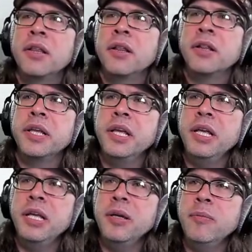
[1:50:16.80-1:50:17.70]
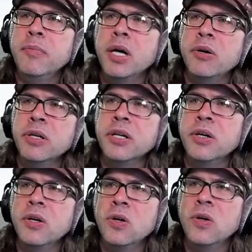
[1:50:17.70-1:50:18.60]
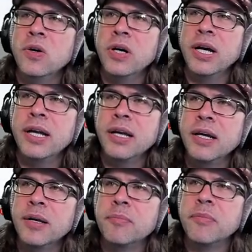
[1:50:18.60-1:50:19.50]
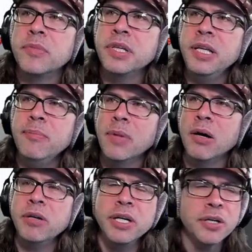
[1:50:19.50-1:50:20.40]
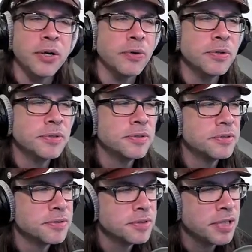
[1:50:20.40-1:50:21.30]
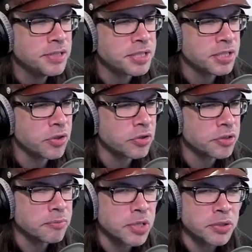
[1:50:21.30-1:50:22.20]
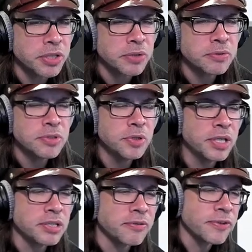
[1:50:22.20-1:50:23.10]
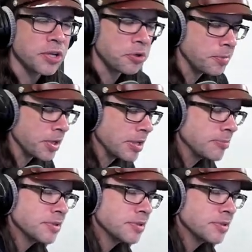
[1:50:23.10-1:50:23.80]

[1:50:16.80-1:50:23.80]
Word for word: Uh, Lee Moto. Lee Moto. How's it going, Lee Moto? You get the follow pipe.